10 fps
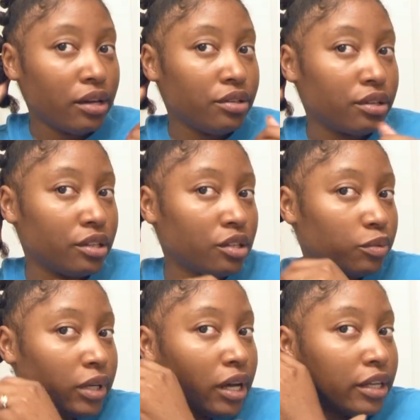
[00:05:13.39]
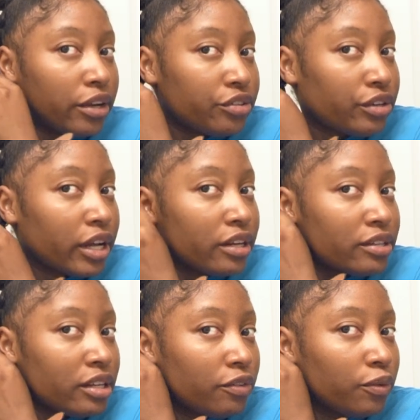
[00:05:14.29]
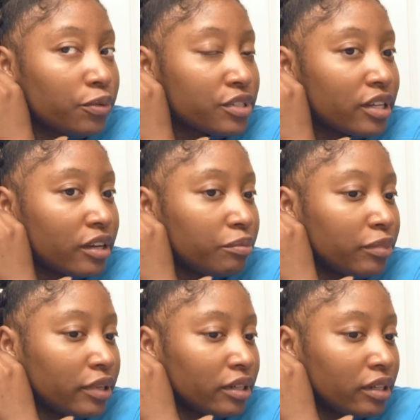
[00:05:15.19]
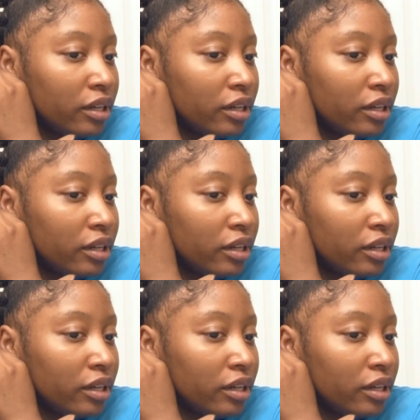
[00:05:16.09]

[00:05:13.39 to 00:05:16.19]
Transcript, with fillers: of took this one out yesterday to see if it was done, but